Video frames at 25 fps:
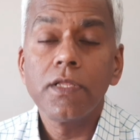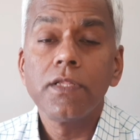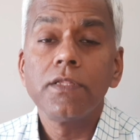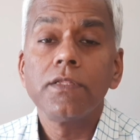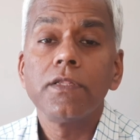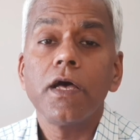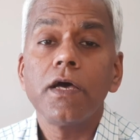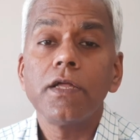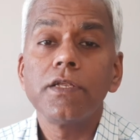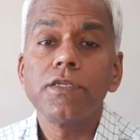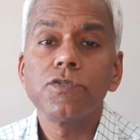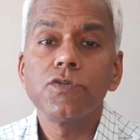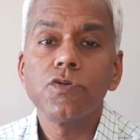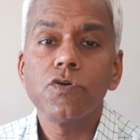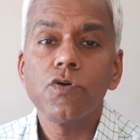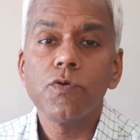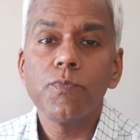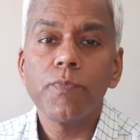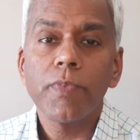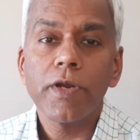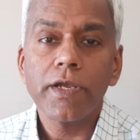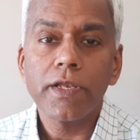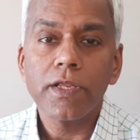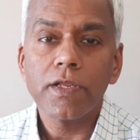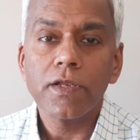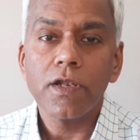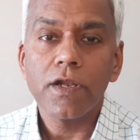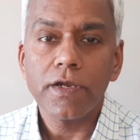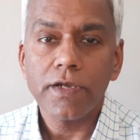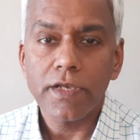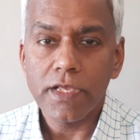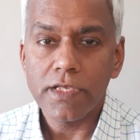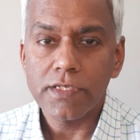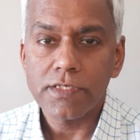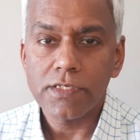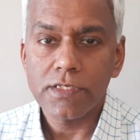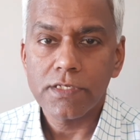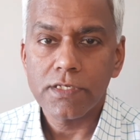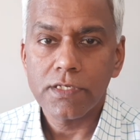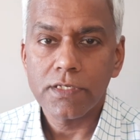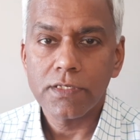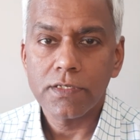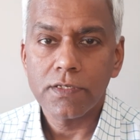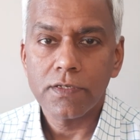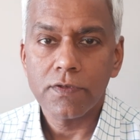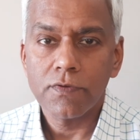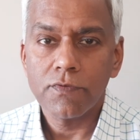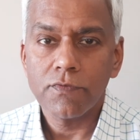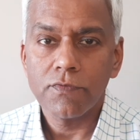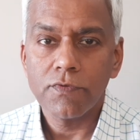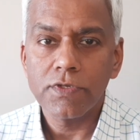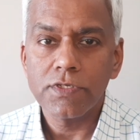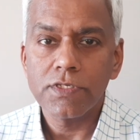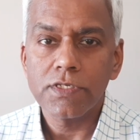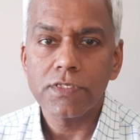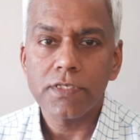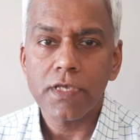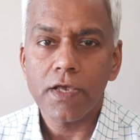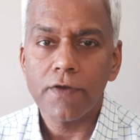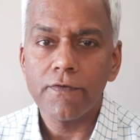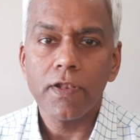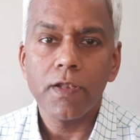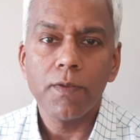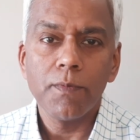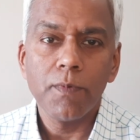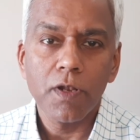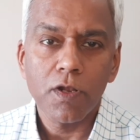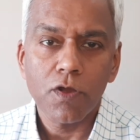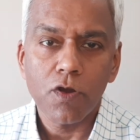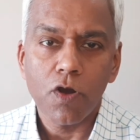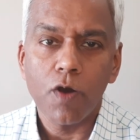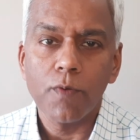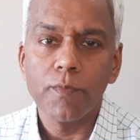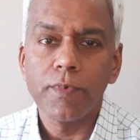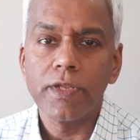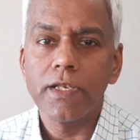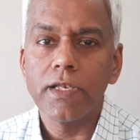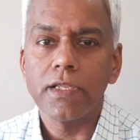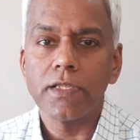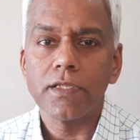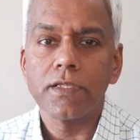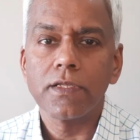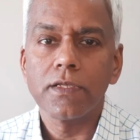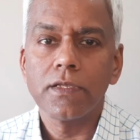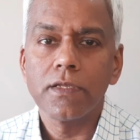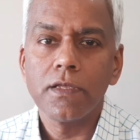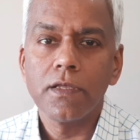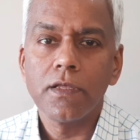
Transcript: There is no particular test which is available commonly